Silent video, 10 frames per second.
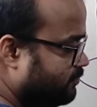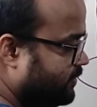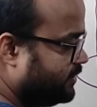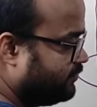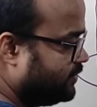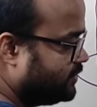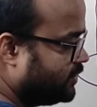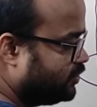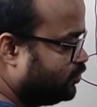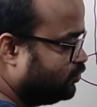between
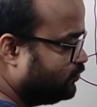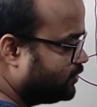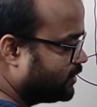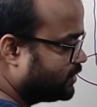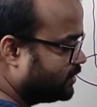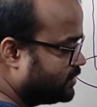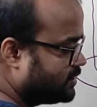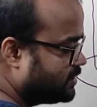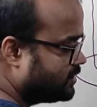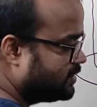the two
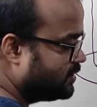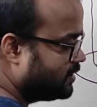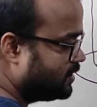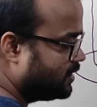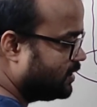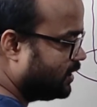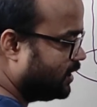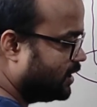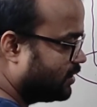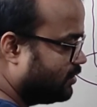circles
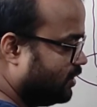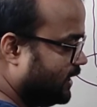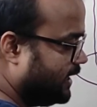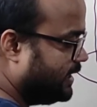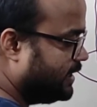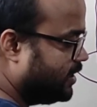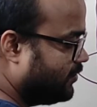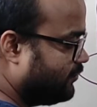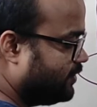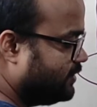are called area
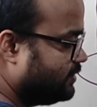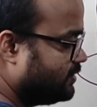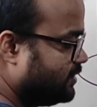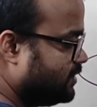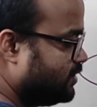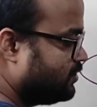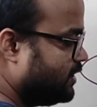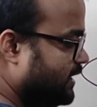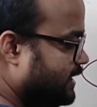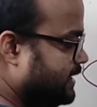of ring. So
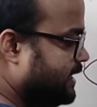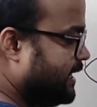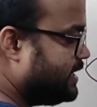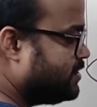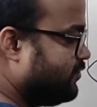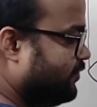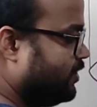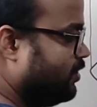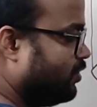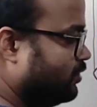in case of
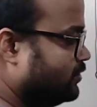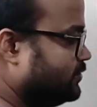an hollow